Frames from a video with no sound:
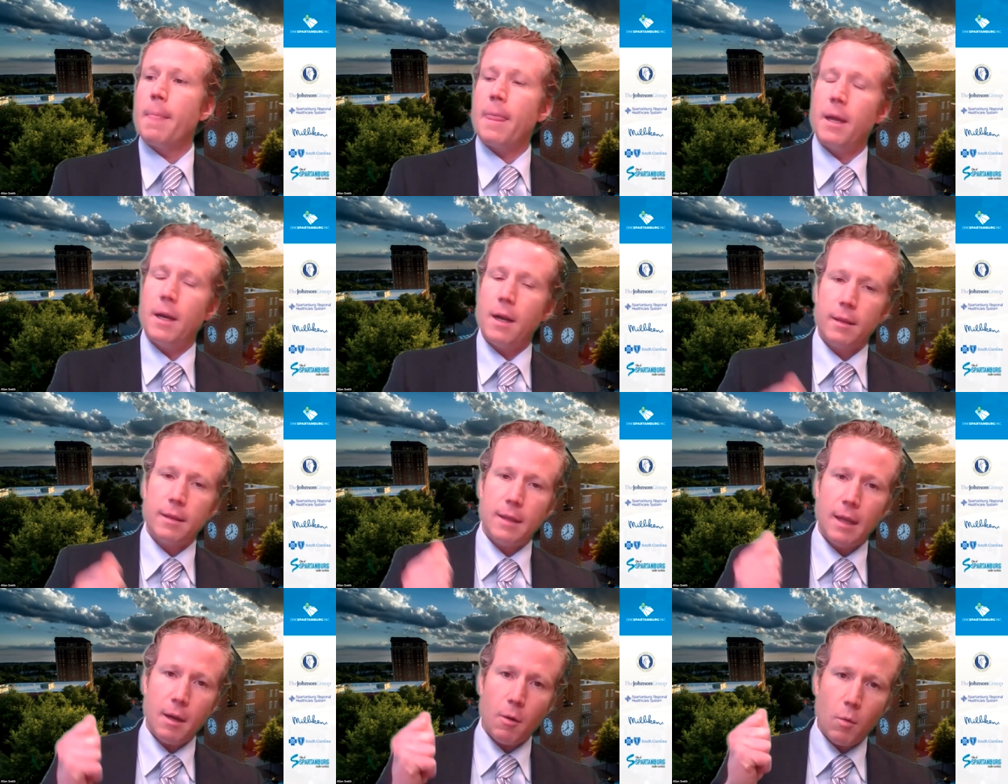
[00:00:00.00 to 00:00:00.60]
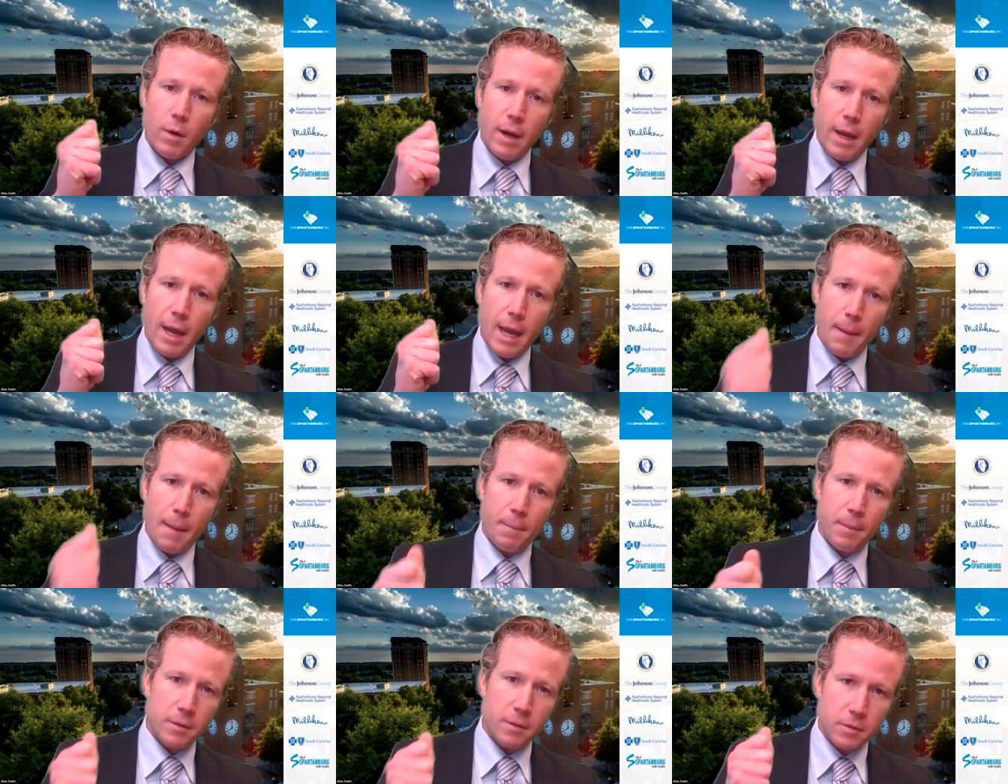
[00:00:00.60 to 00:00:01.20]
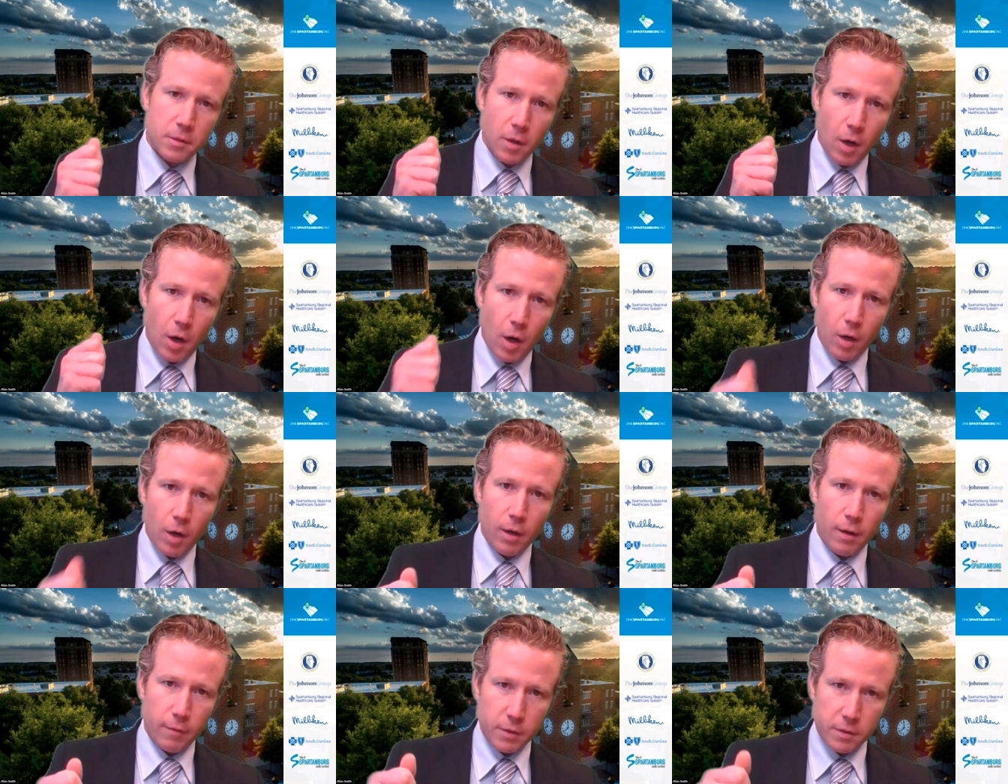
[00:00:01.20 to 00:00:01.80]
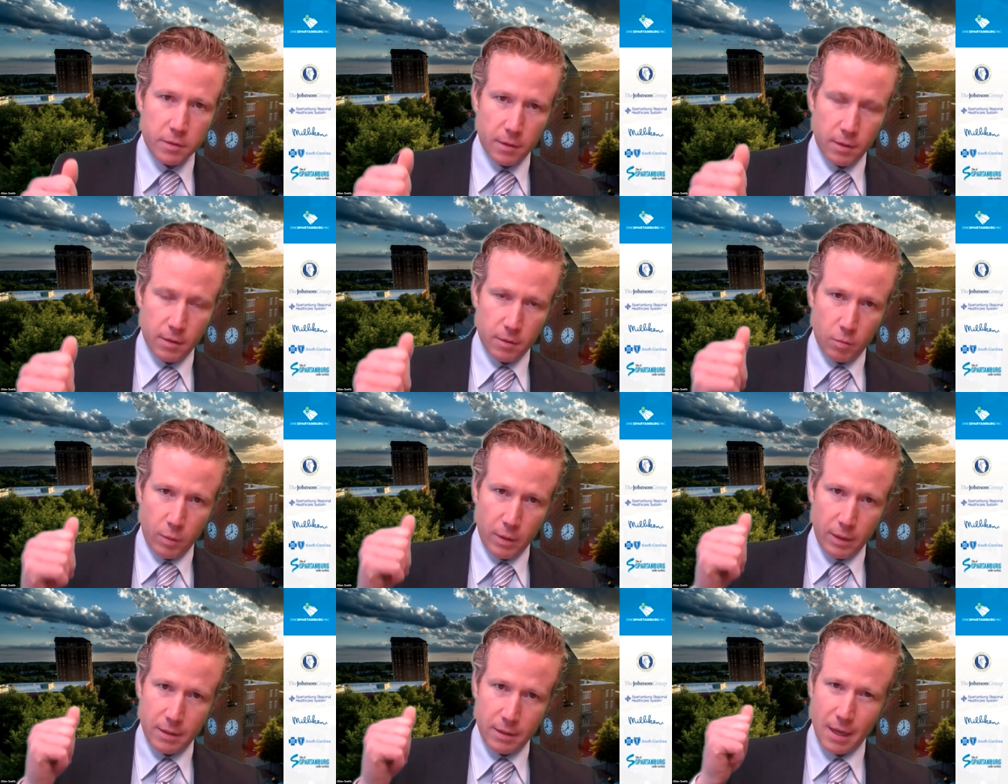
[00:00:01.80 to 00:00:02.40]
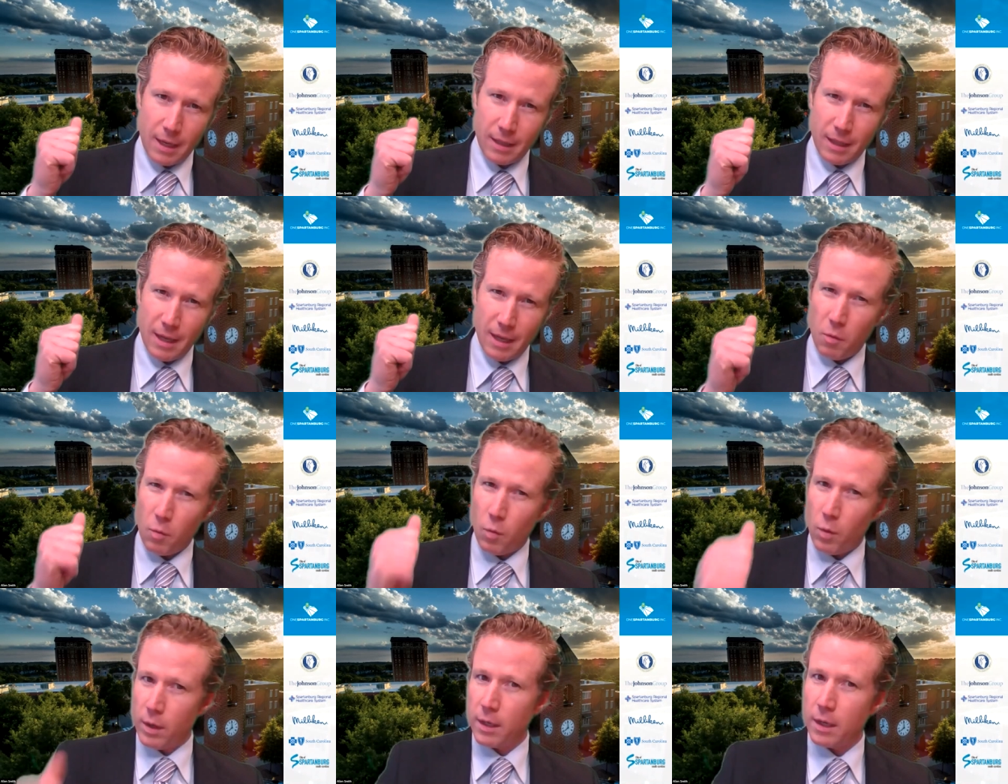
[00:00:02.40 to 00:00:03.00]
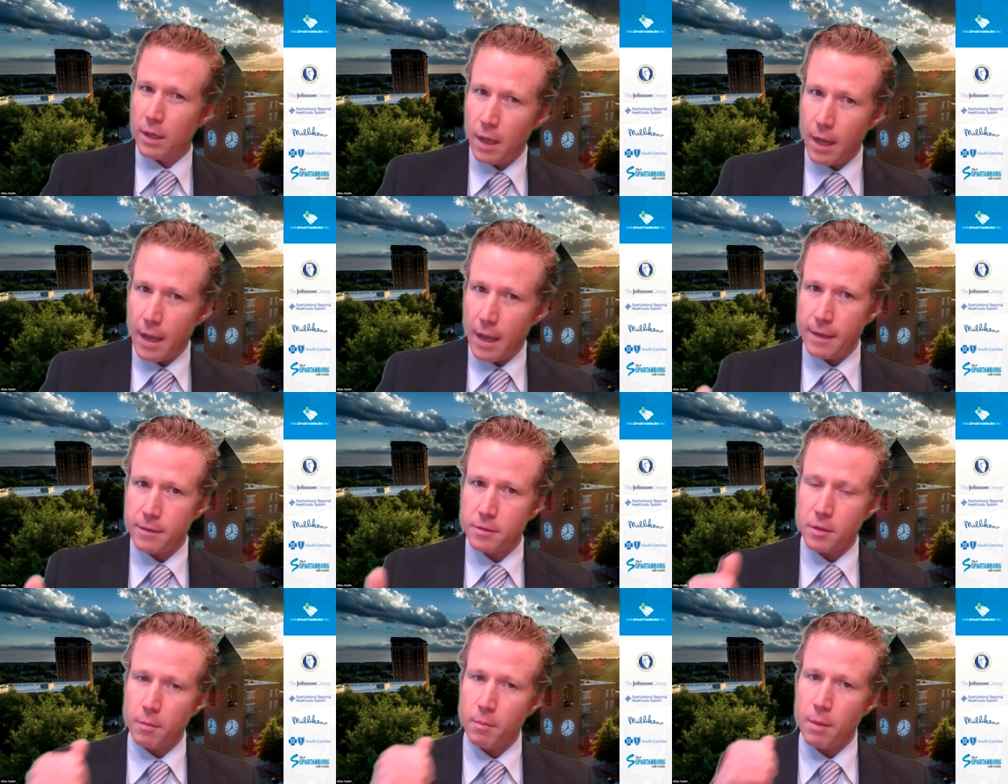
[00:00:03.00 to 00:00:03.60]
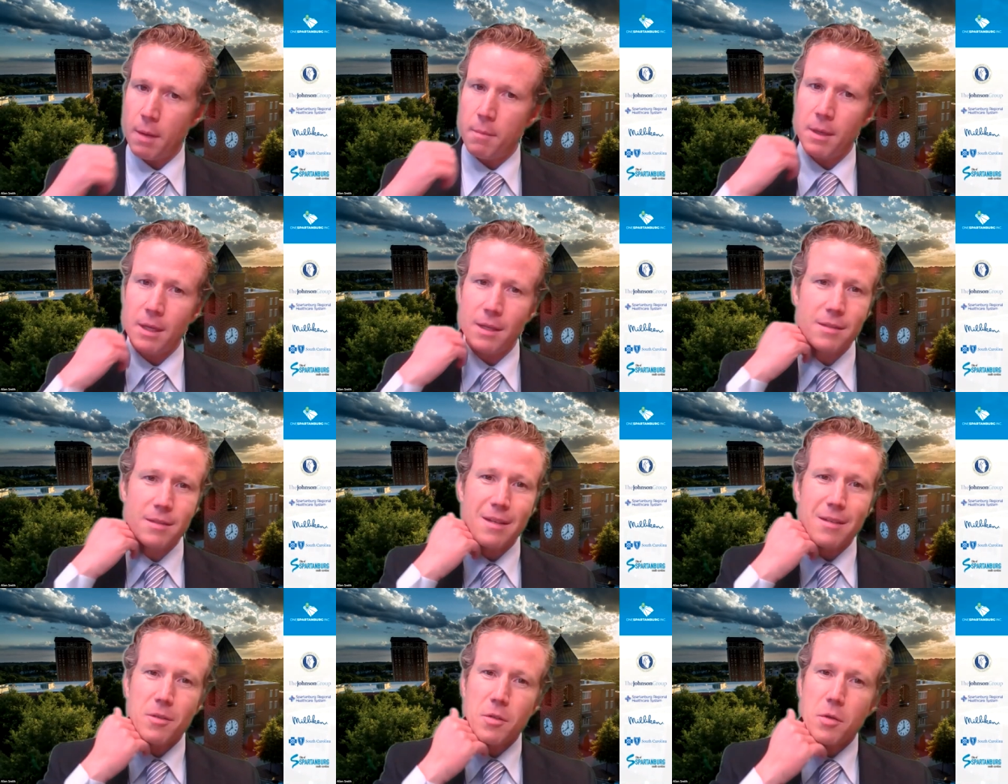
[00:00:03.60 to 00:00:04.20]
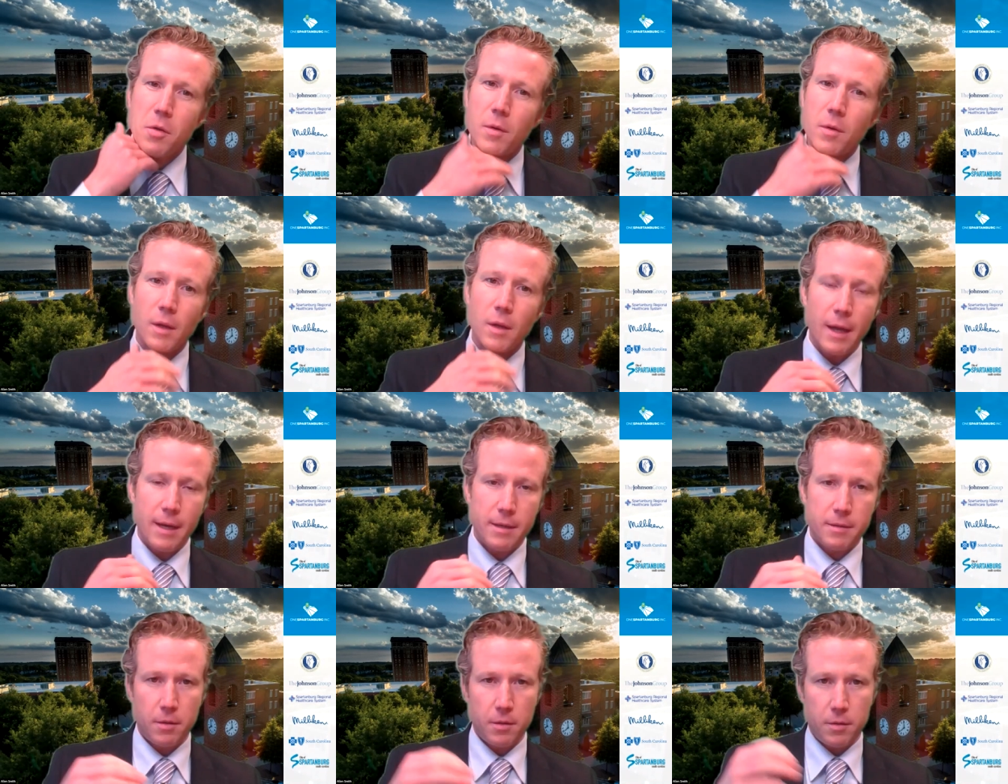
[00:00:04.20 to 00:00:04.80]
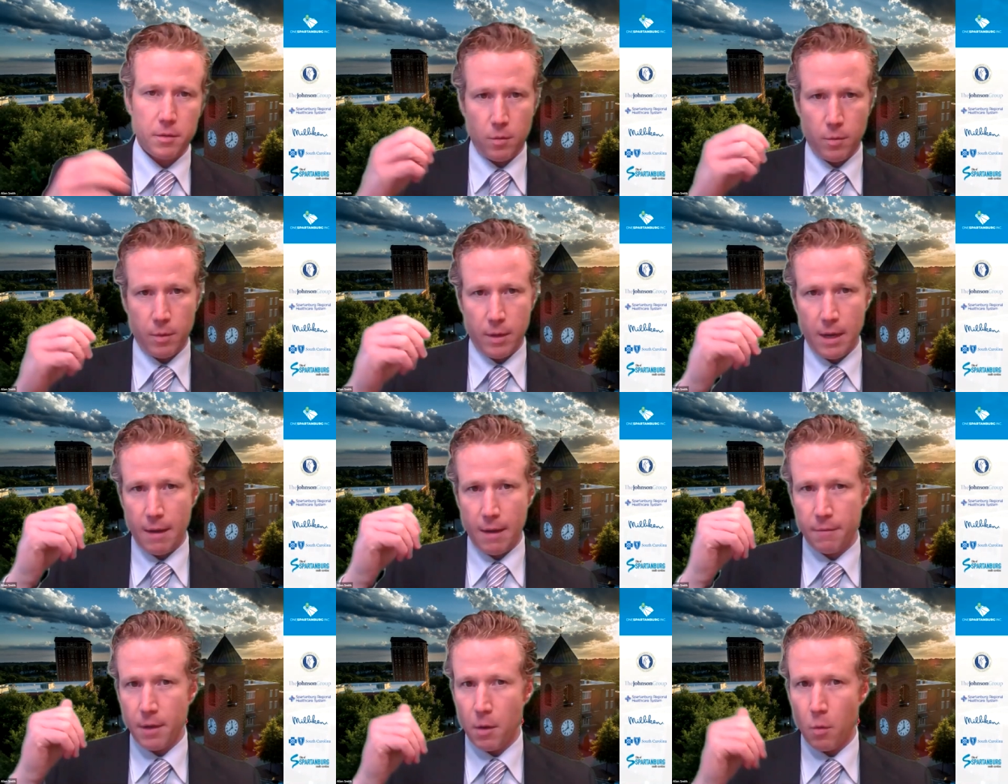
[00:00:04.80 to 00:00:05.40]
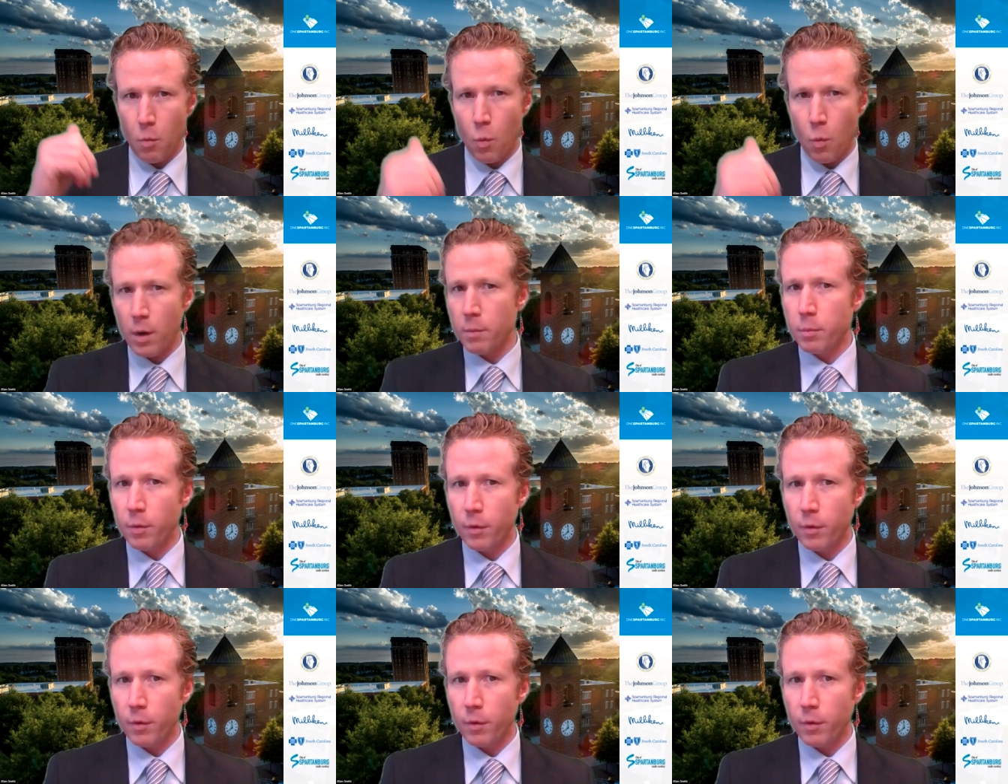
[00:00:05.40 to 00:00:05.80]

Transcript: and I think what happens to all of us is we take that one class, or maybe it's two classes, or we have that one